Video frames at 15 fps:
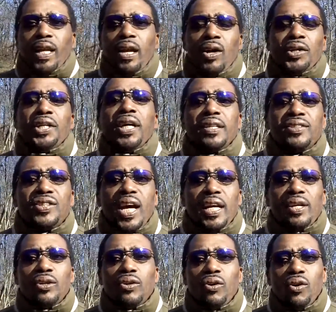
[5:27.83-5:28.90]
On the other side
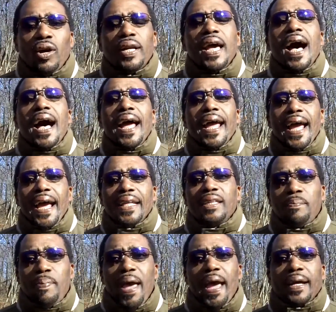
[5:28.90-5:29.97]
of the coin, I had
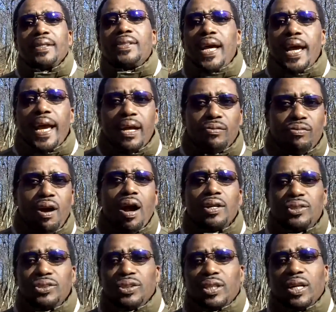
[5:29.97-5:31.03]
the Packers. I had
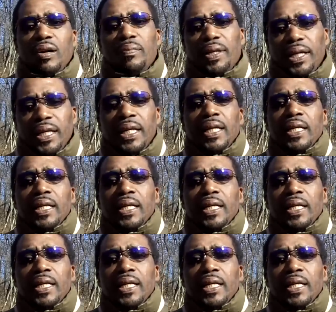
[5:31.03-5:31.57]
Rodgers and company.